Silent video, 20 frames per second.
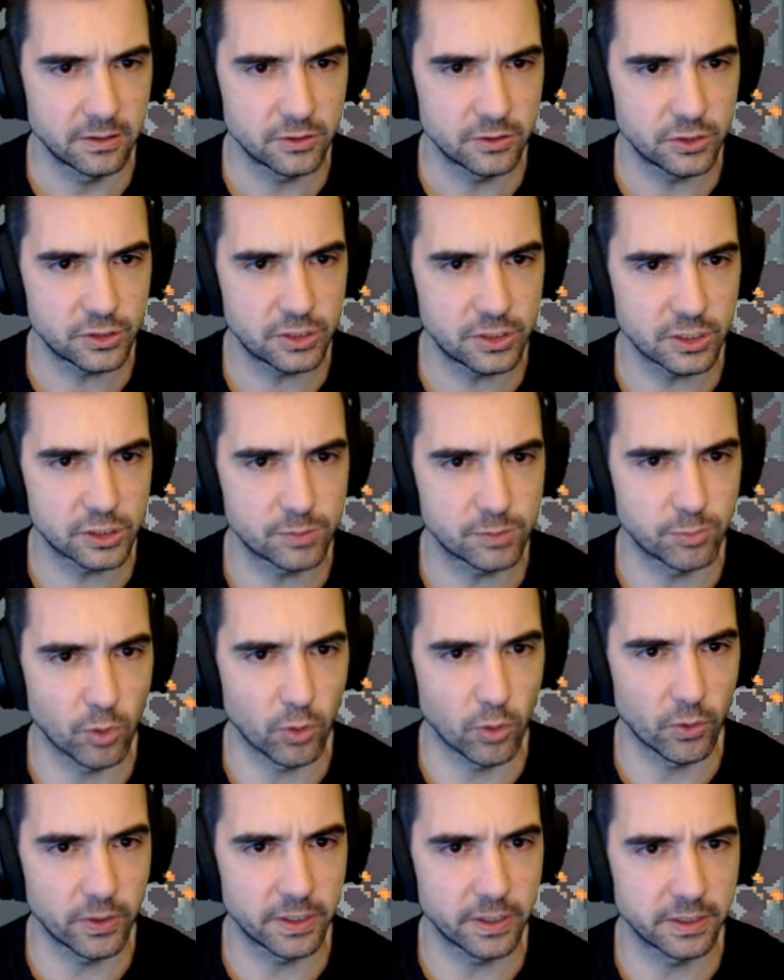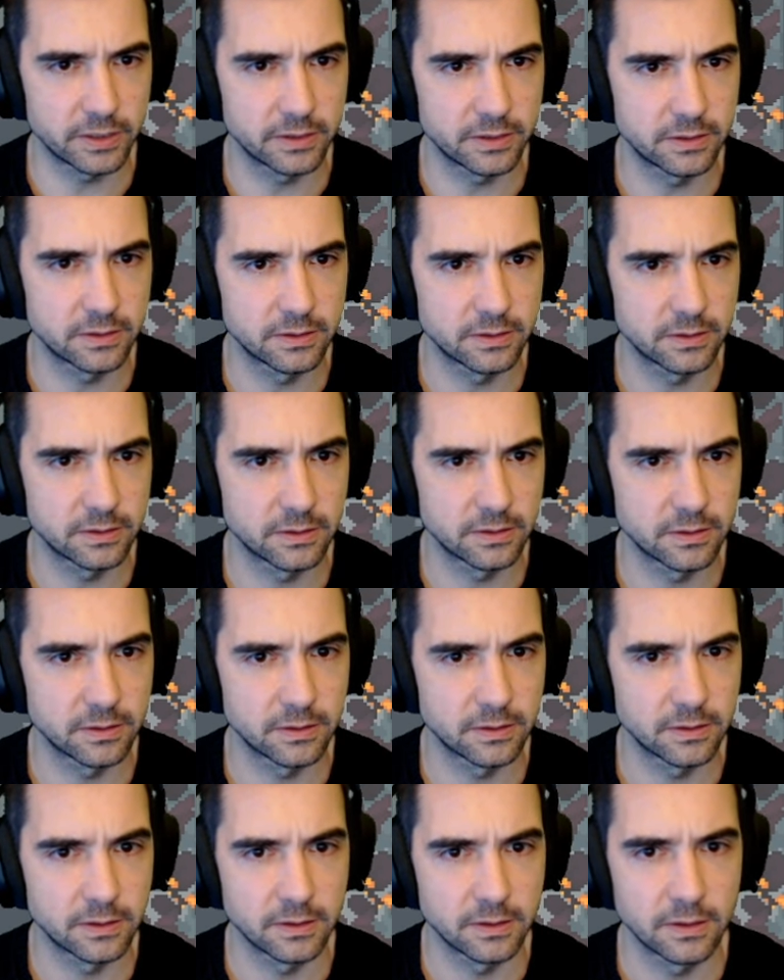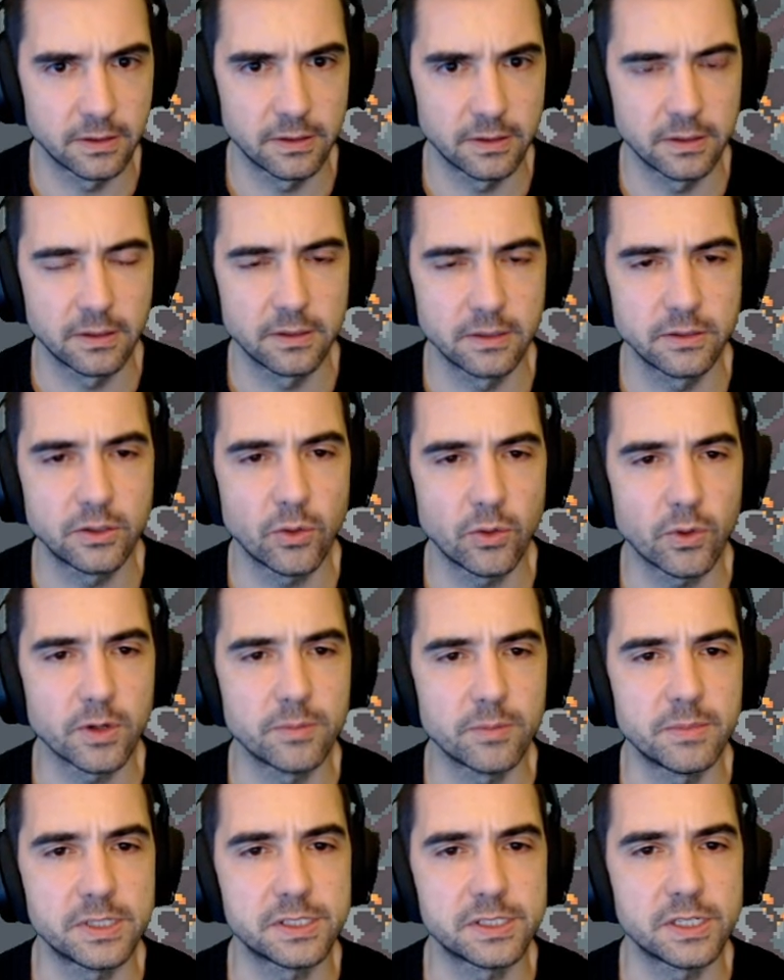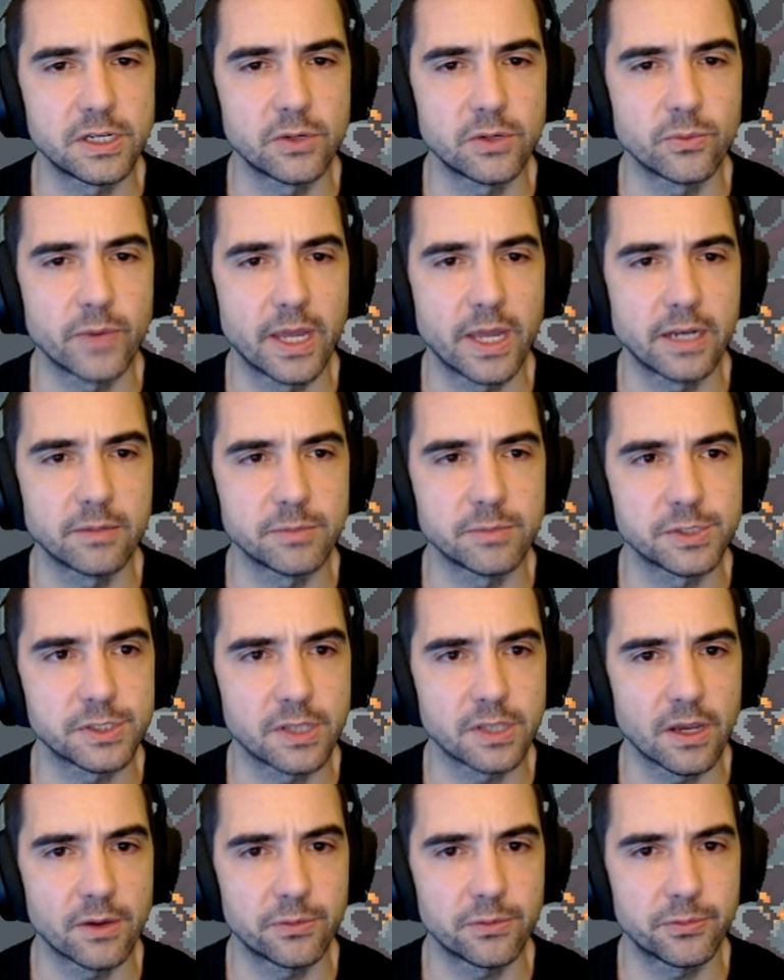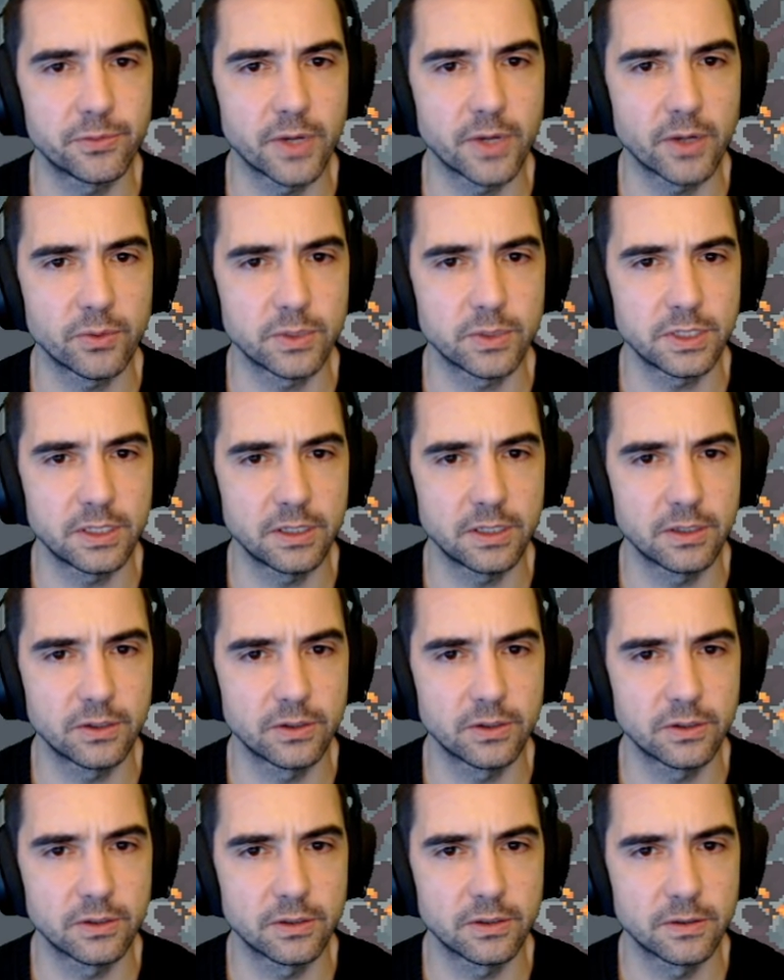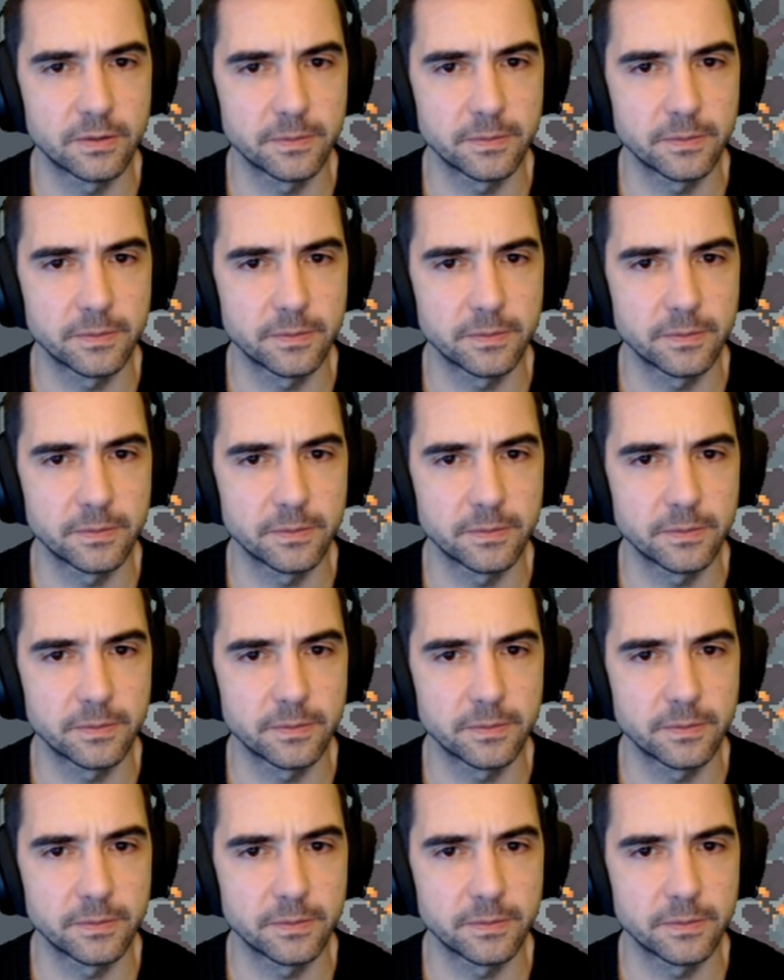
Just exploring. Don't want to miss any random stuff out here.